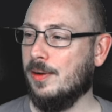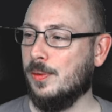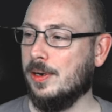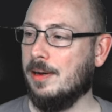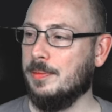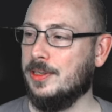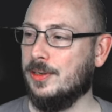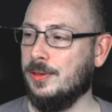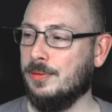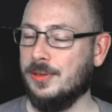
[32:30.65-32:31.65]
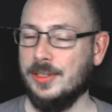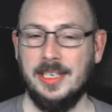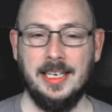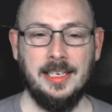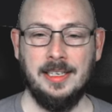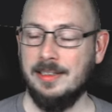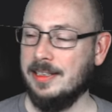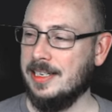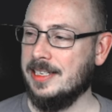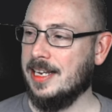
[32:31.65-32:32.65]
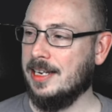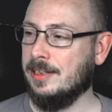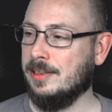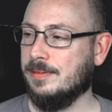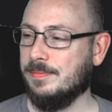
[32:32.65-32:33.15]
I will come join you for a second, in a second.